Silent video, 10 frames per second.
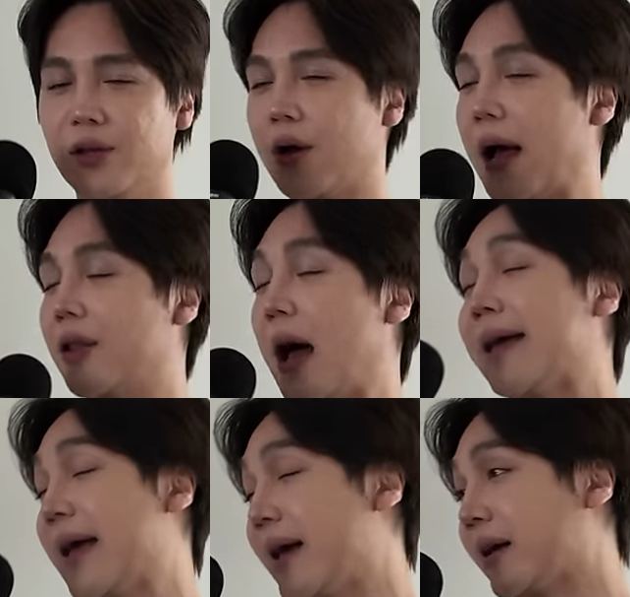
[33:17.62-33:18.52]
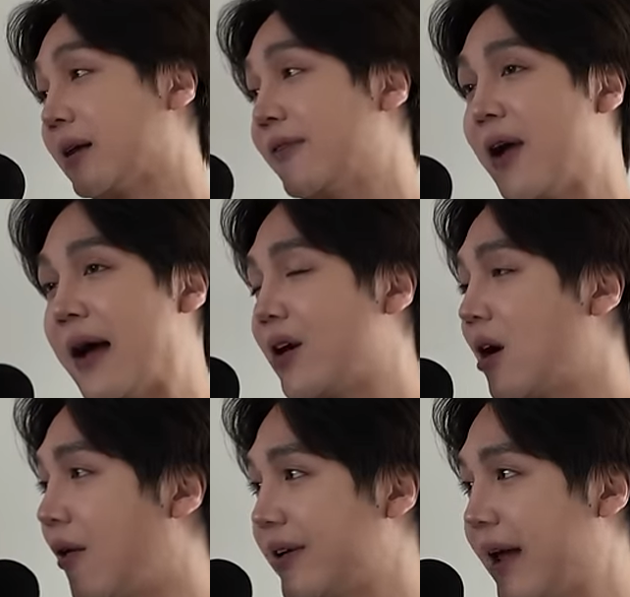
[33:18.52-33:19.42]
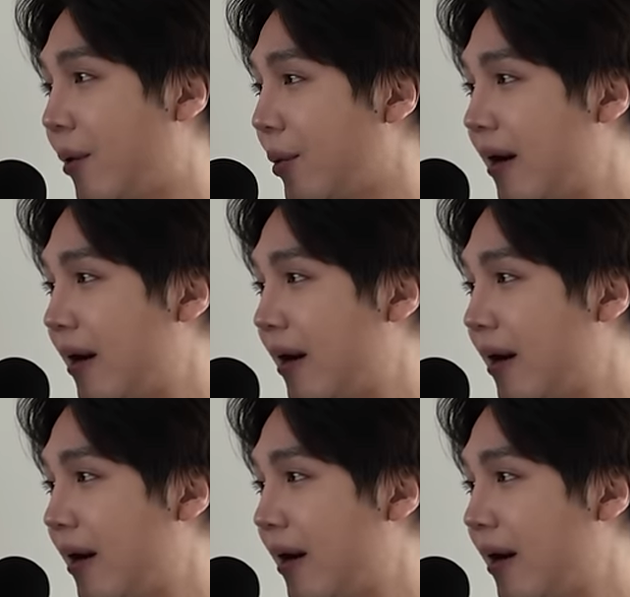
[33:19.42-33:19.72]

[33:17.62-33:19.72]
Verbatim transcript: Look, I, I get it. If you're having a hard day or